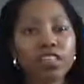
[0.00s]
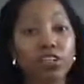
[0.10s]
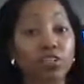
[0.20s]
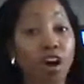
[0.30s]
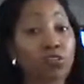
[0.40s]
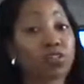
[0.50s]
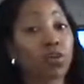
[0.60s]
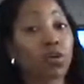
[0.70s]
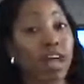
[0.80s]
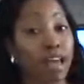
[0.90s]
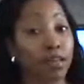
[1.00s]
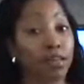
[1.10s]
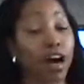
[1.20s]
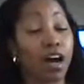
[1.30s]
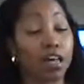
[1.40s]
There's also
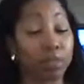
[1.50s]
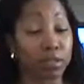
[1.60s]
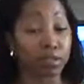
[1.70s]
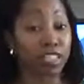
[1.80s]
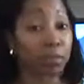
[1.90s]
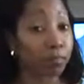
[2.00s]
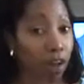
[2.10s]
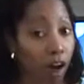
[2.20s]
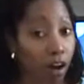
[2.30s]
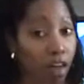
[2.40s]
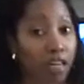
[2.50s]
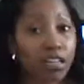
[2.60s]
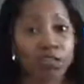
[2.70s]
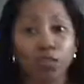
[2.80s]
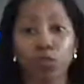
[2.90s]
a built-in blog,
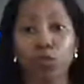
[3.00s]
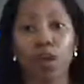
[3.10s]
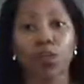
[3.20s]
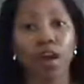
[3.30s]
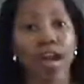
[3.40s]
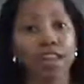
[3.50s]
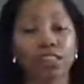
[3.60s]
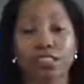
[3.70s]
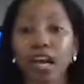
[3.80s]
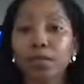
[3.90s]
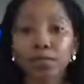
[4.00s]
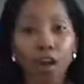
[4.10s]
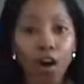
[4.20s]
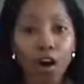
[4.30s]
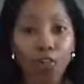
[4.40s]
so if you want to write a site
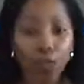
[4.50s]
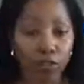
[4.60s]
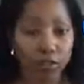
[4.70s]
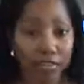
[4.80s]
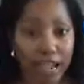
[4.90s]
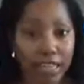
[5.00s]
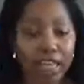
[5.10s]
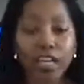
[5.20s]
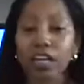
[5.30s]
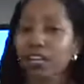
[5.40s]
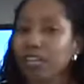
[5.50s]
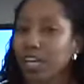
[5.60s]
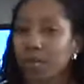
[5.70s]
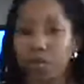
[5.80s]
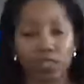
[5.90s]
blog for your site,
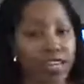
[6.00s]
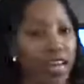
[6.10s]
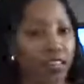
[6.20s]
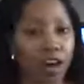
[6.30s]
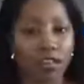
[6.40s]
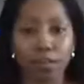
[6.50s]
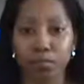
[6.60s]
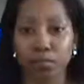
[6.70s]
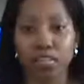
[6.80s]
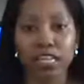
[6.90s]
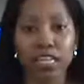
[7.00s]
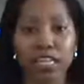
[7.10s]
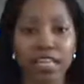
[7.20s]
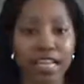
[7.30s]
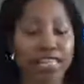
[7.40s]
SiteBuildit has all that built in, and